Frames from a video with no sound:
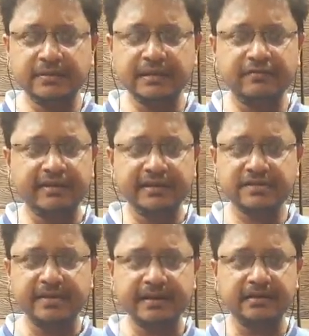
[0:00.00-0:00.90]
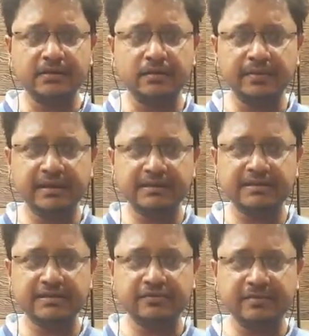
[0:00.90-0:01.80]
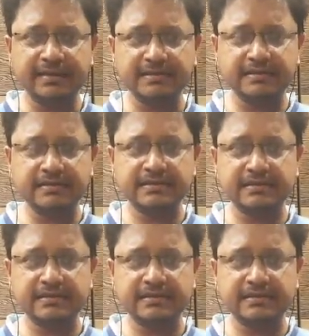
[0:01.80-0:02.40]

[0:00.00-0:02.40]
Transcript: there are various medical combinations of medicines.